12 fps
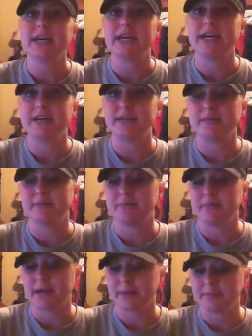
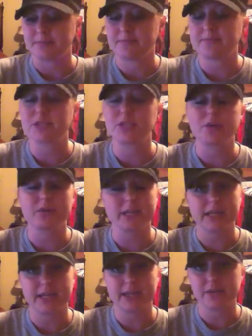I'm slowly
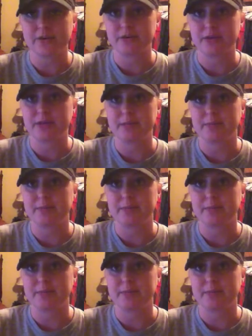getting through it,